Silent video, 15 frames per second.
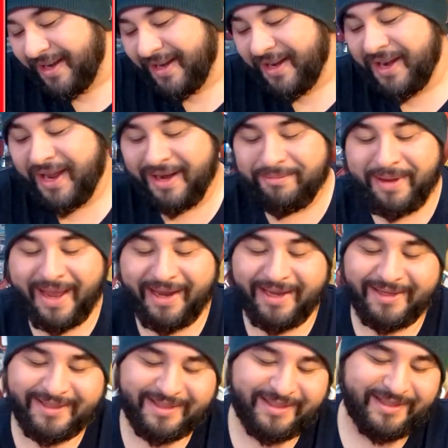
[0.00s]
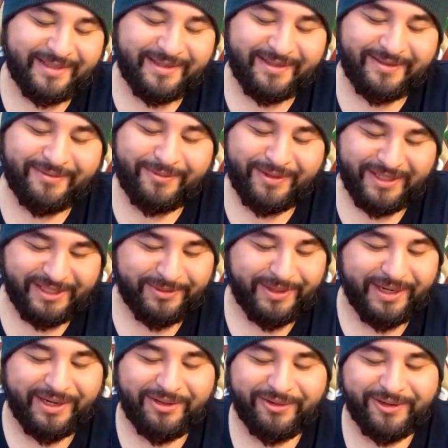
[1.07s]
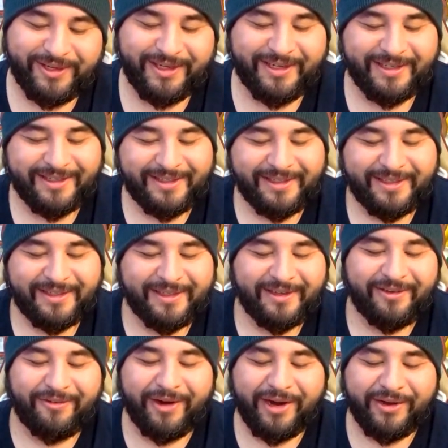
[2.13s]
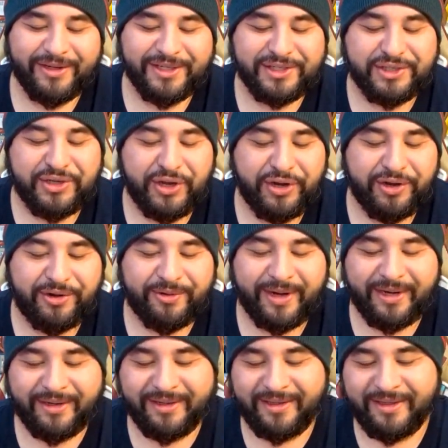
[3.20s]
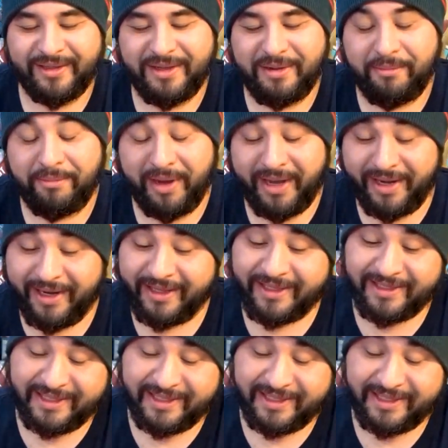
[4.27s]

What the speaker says: 9 packets with this one included where I could just turn it around, but at the